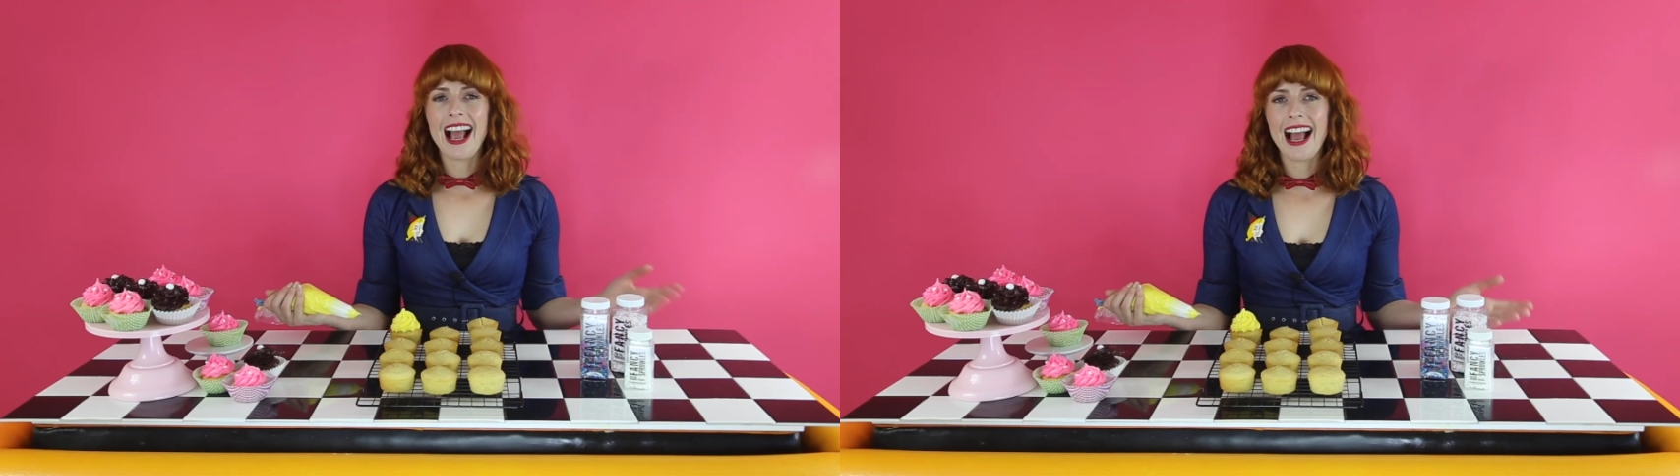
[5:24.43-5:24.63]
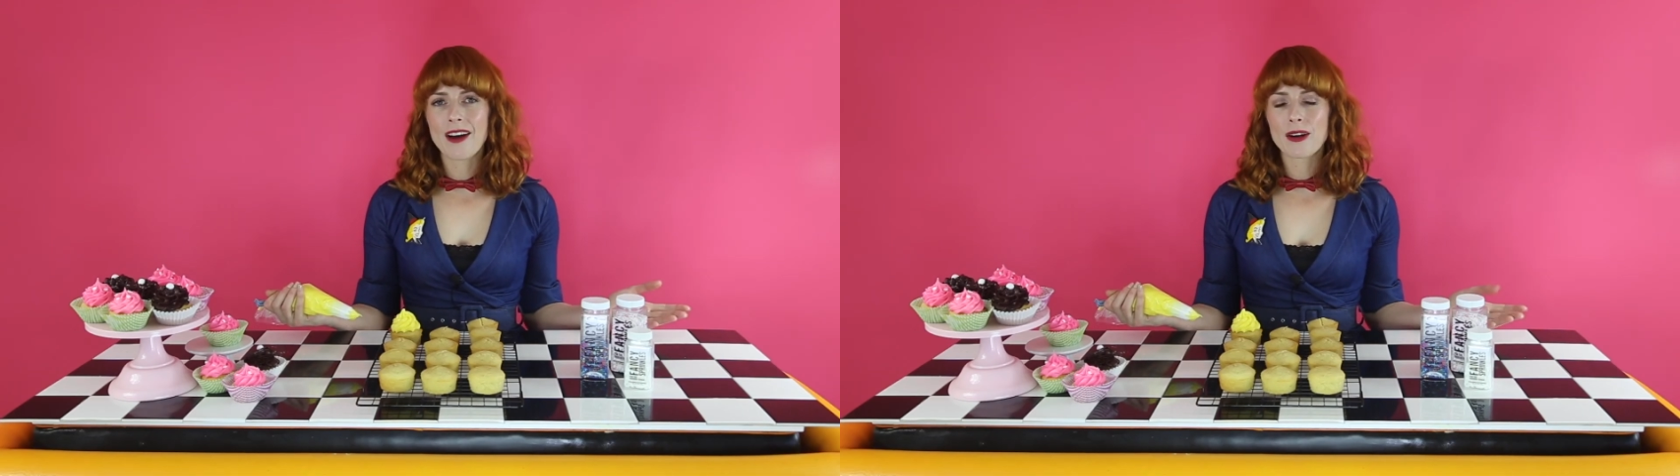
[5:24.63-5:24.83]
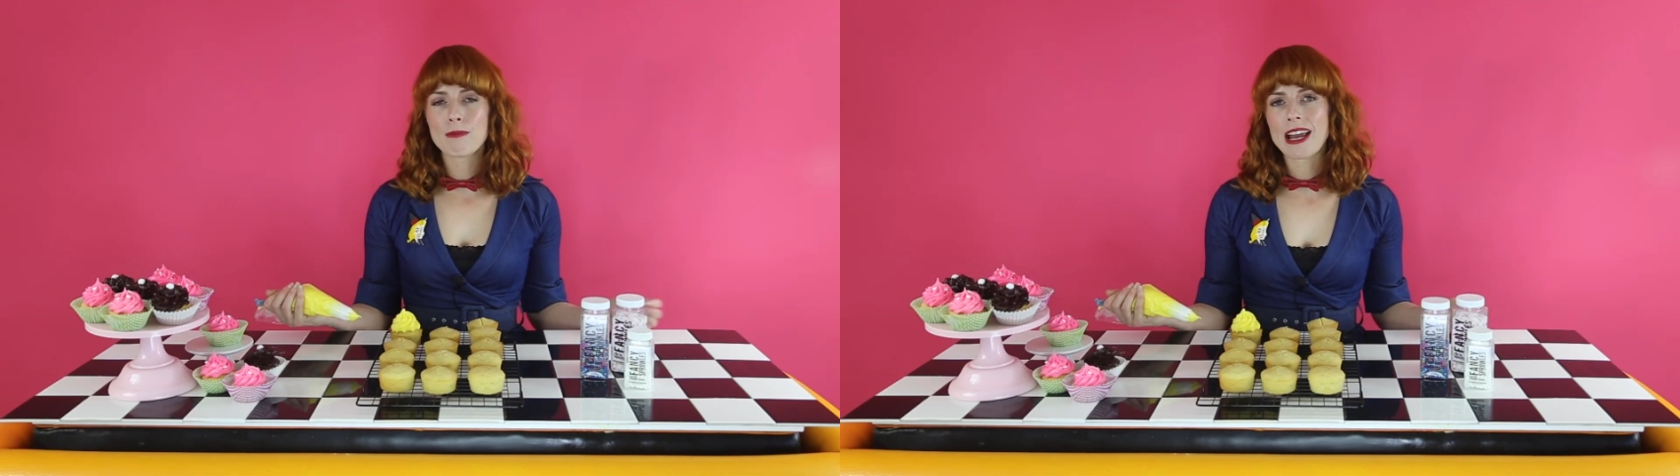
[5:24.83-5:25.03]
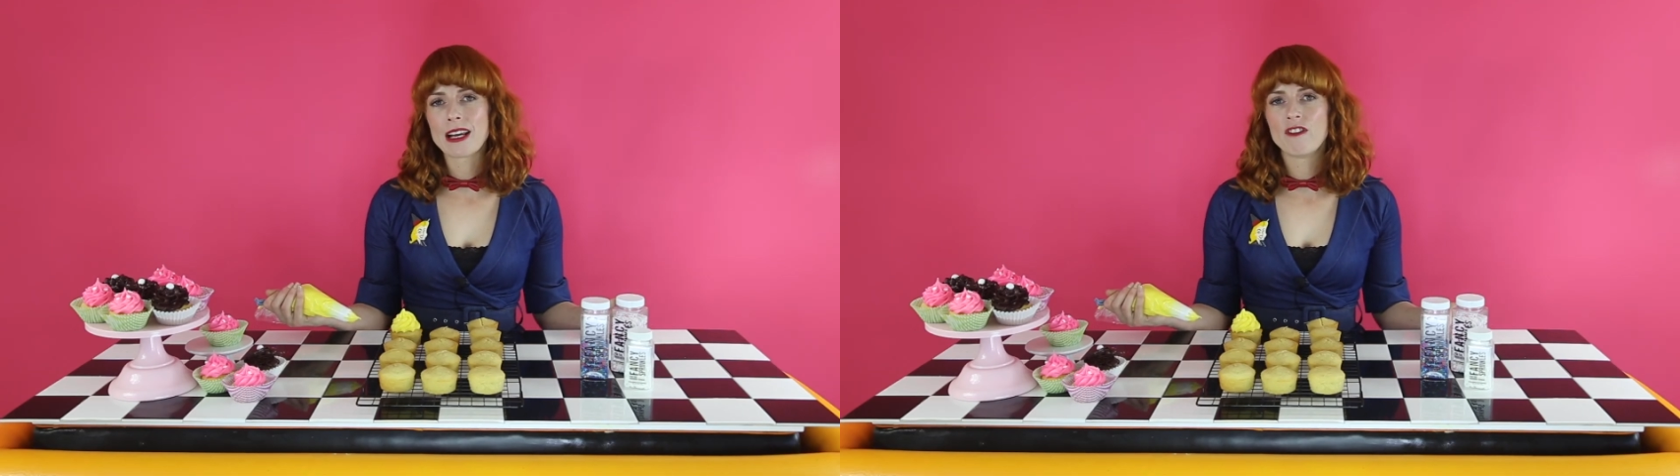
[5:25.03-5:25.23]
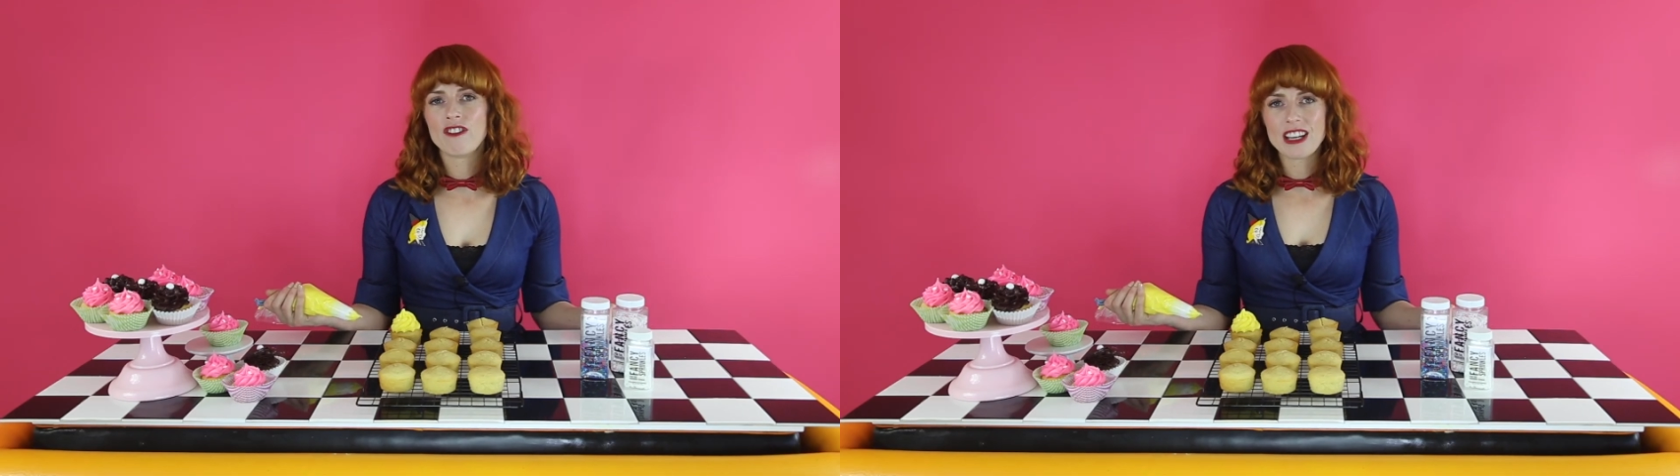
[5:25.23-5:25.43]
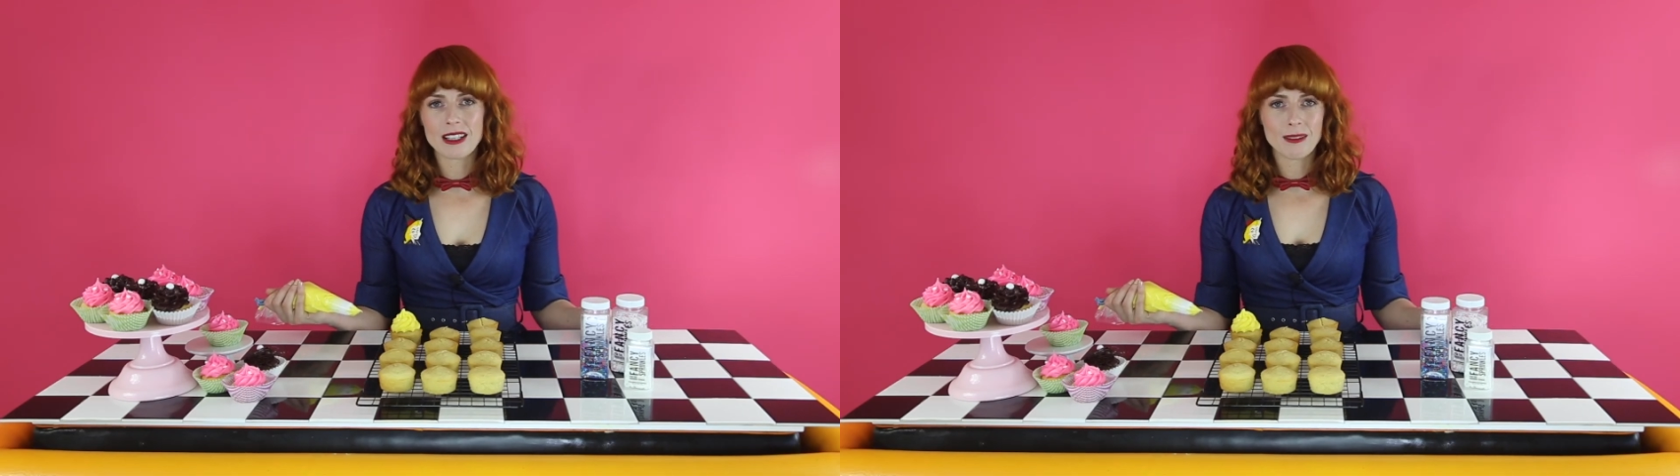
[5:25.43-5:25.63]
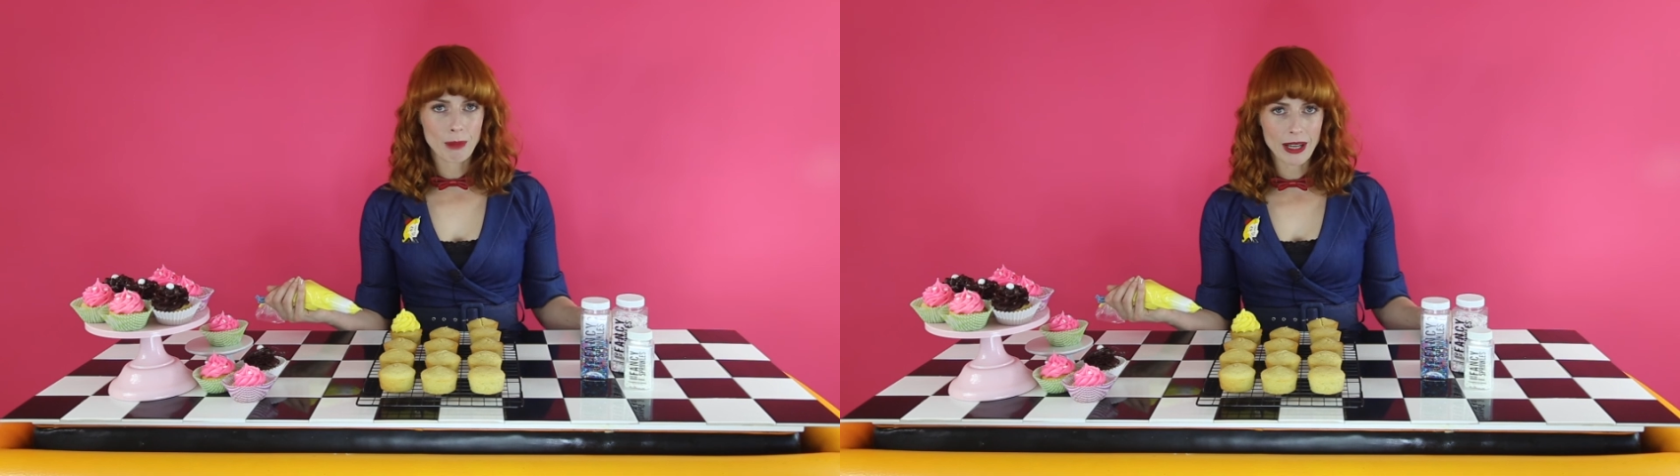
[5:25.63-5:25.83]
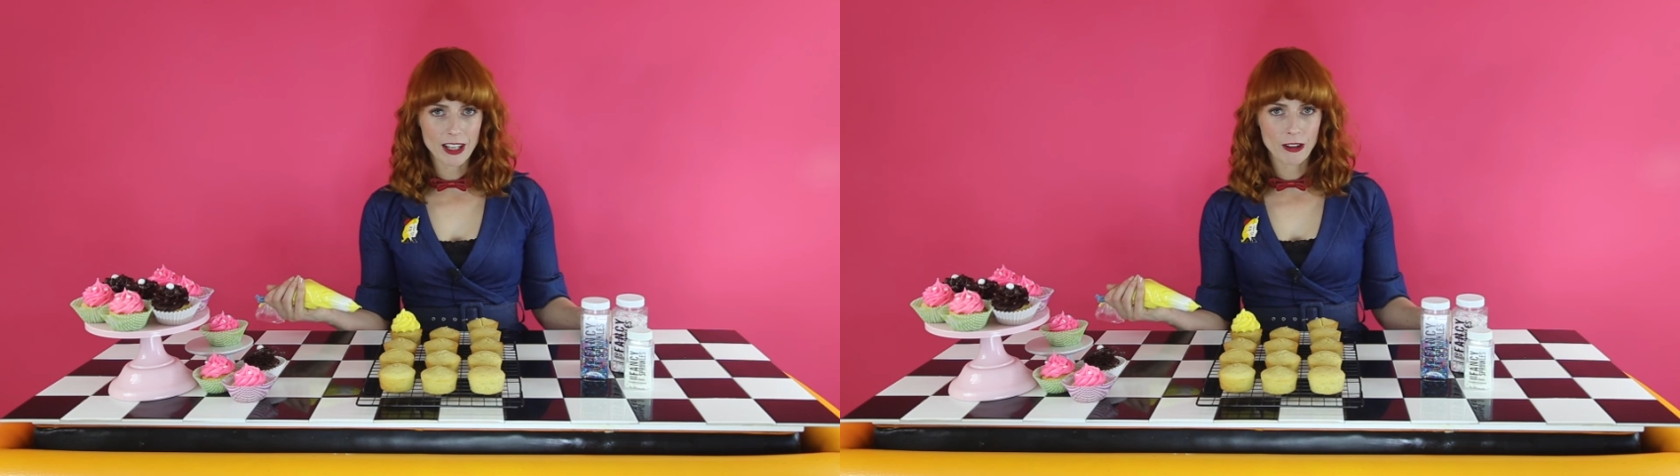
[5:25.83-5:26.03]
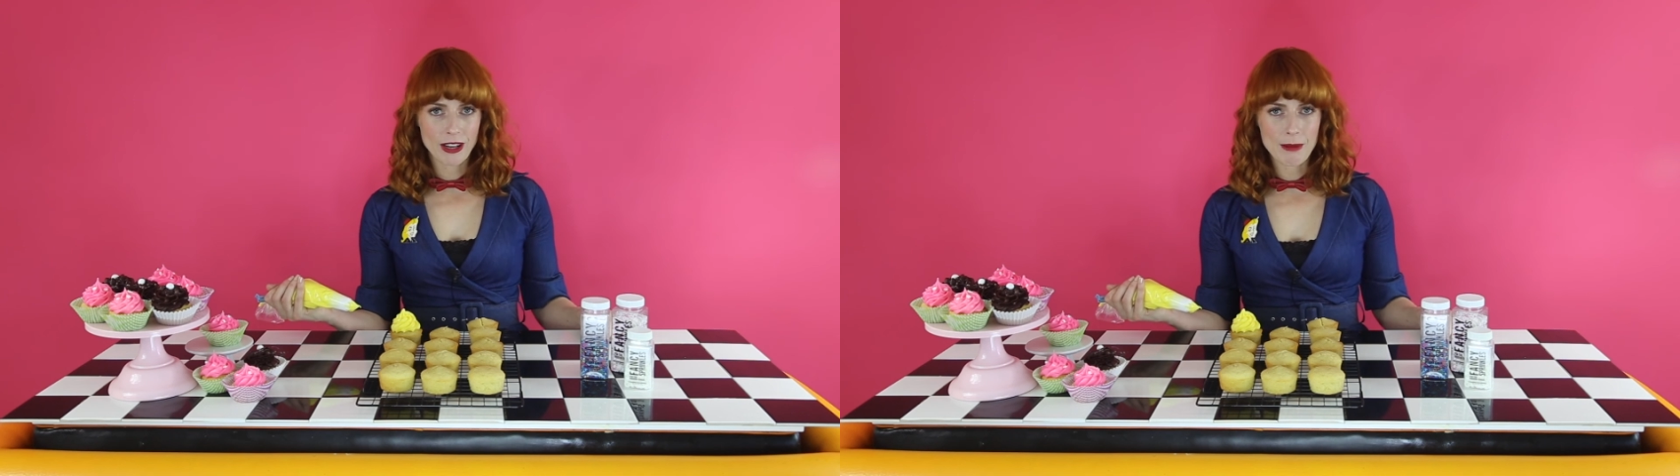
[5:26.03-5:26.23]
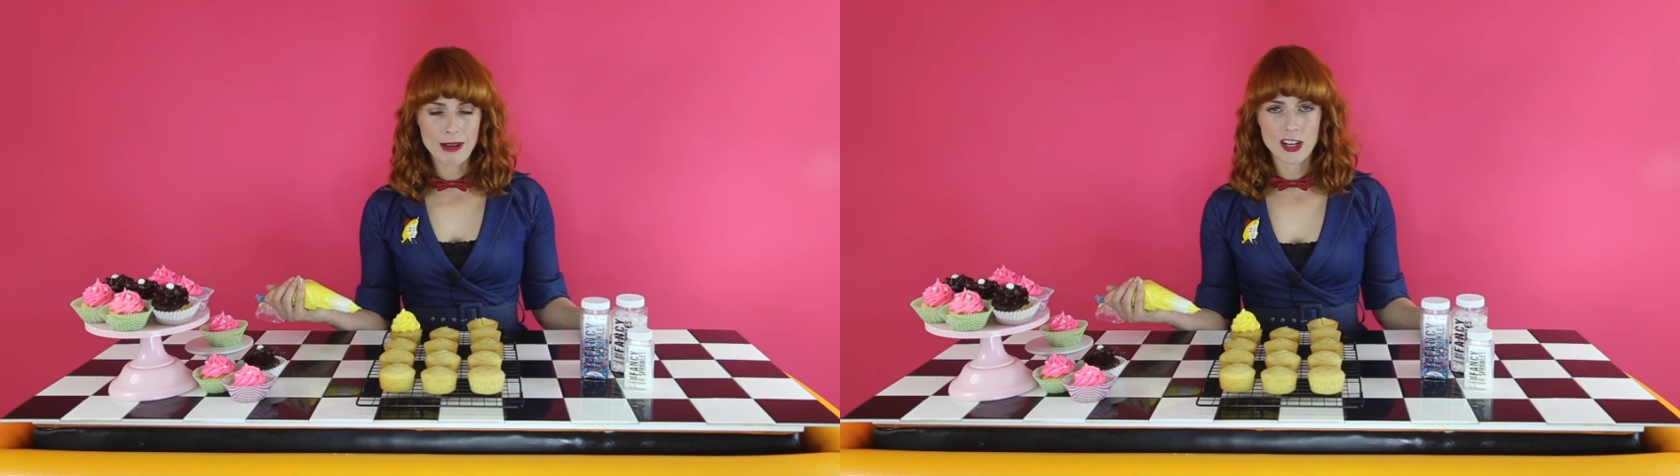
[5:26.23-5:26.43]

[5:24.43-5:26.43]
how to make vegan buttercream